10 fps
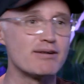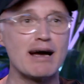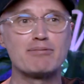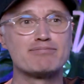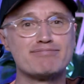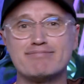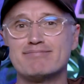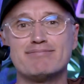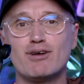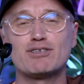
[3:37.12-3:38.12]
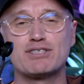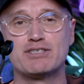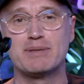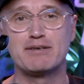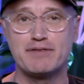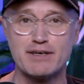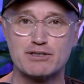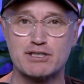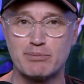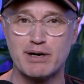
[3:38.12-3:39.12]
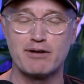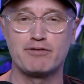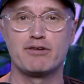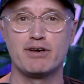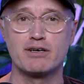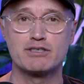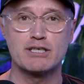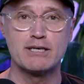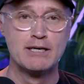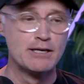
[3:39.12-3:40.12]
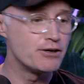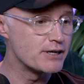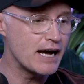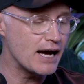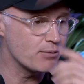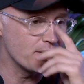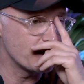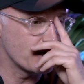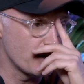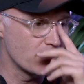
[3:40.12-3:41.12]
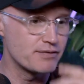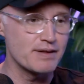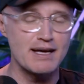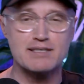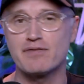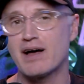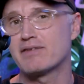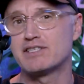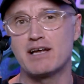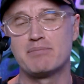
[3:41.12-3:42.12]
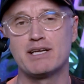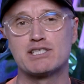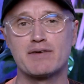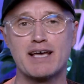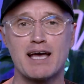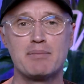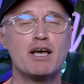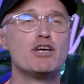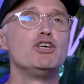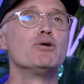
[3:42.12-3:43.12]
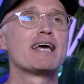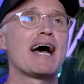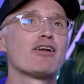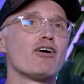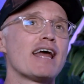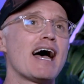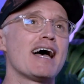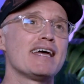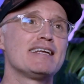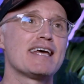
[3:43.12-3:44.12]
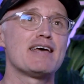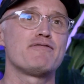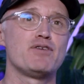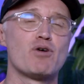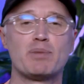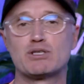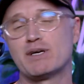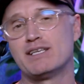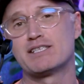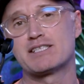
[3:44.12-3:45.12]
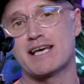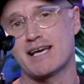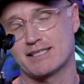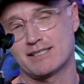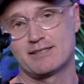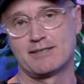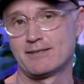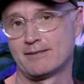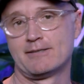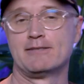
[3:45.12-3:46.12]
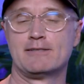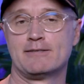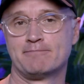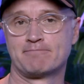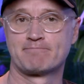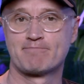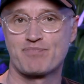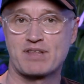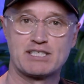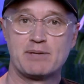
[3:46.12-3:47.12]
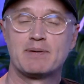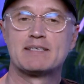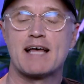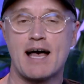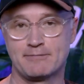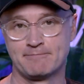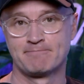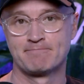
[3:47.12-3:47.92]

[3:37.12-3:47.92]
you're out, lost in the midfield somewhere if you're a youngster. You can hide when you come on for the last 5 or 10 minutes of a game. You cannot hide if you are between the sticks. Simple as that.